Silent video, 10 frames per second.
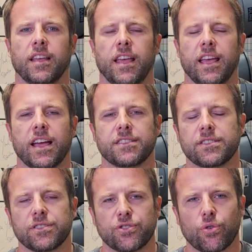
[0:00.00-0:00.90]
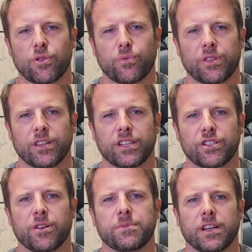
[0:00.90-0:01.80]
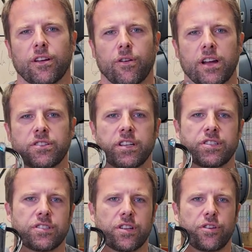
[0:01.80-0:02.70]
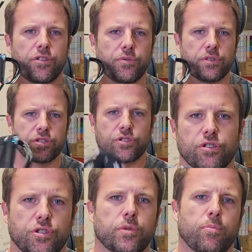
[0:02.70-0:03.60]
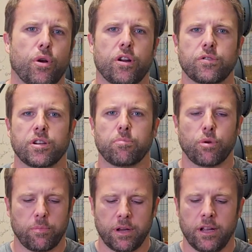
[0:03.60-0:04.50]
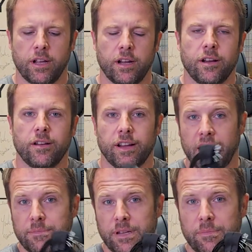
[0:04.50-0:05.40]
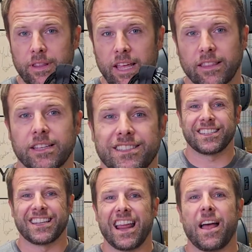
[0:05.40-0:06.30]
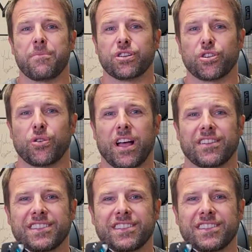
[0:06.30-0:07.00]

Hey guys, this is Jordan with Elite Jumps, and congratulations on your new Surge 3.0 jump rope. Came something like this. Today, I'm going to show you how to